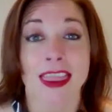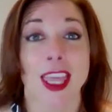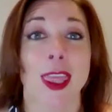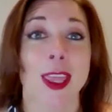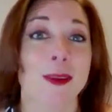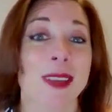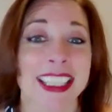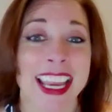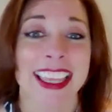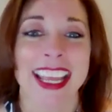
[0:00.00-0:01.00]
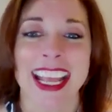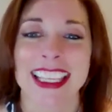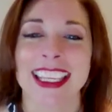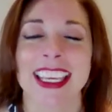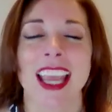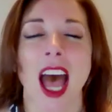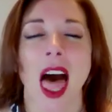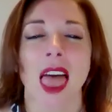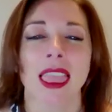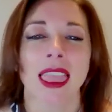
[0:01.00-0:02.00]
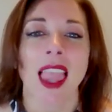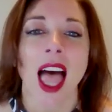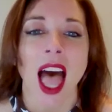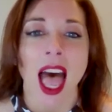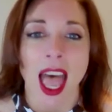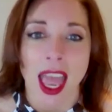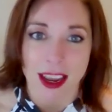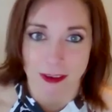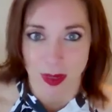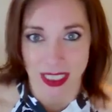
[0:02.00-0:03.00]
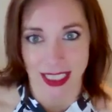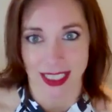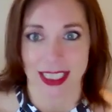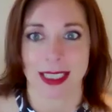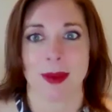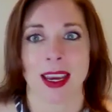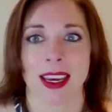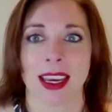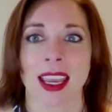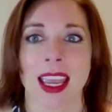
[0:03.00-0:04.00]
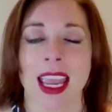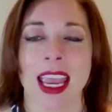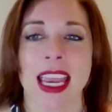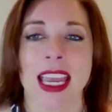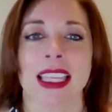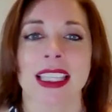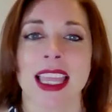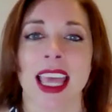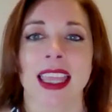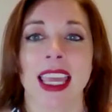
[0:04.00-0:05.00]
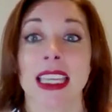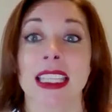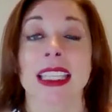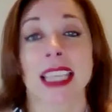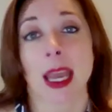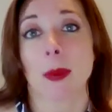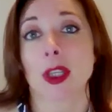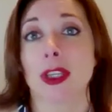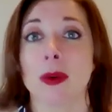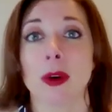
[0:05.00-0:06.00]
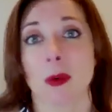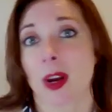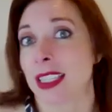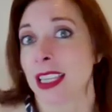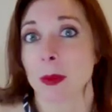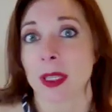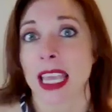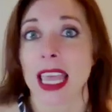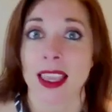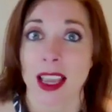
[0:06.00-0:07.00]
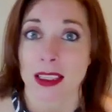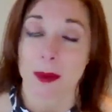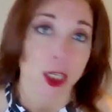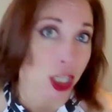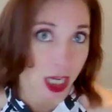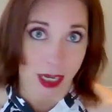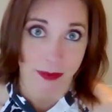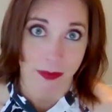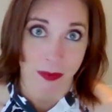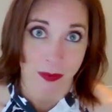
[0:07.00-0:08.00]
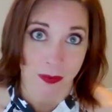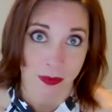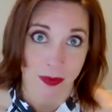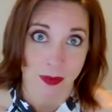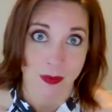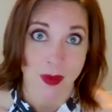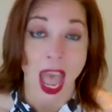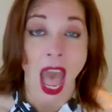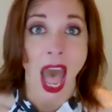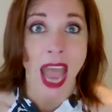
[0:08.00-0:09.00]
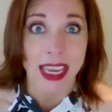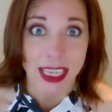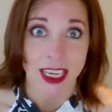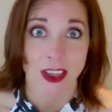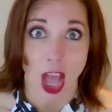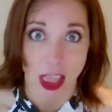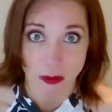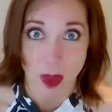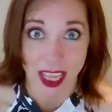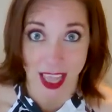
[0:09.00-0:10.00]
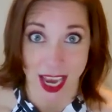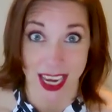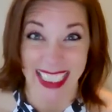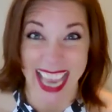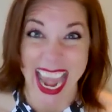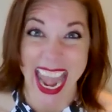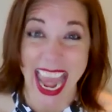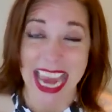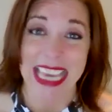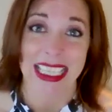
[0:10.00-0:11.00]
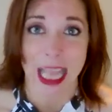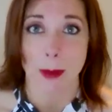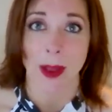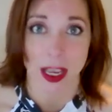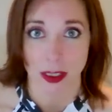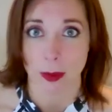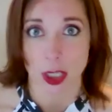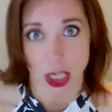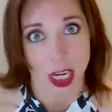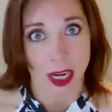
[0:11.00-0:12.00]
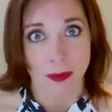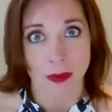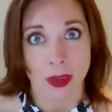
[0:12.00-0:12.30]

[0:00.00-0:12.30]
The third mistake that I see a lot of businesses make is that they skip 2 or more steps in the customer journey. I teach all of my clients an 8-step customer journey.